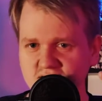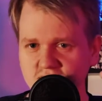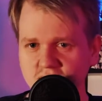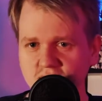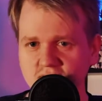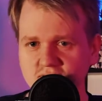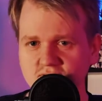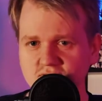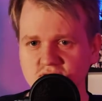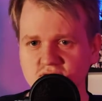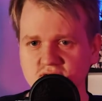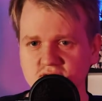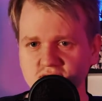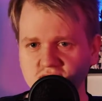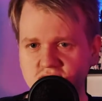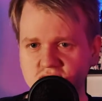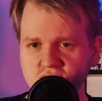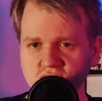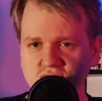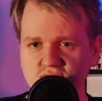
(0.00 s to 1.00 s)
close
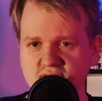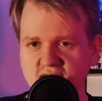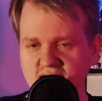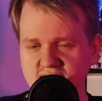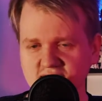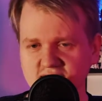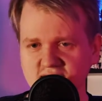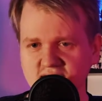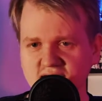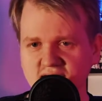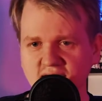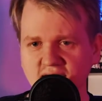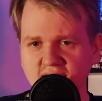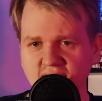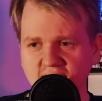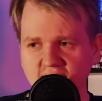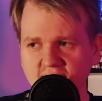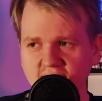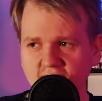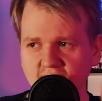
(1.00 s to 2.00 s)
to getting
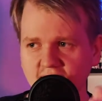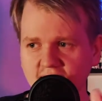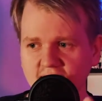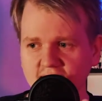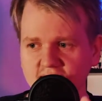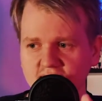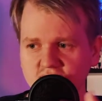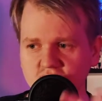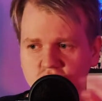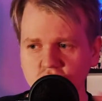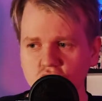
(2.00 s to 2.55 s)
a